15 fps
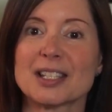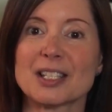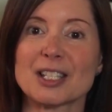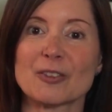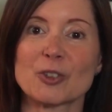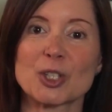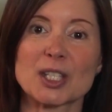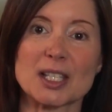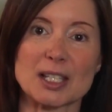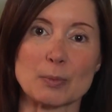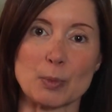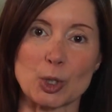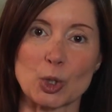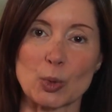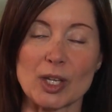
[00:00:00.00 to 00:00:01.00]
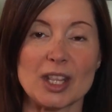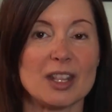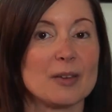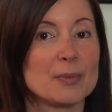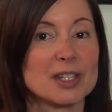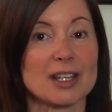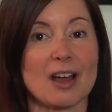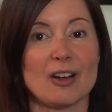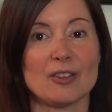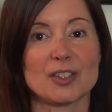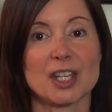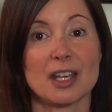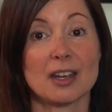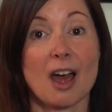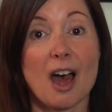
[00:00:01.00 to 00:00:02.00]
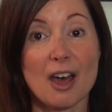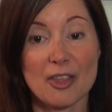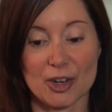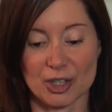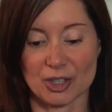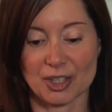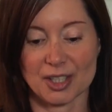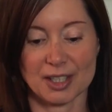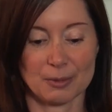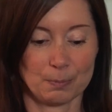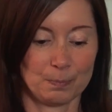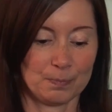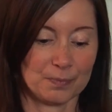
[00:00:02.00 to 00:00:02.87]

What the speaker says: and differences between themselves and others.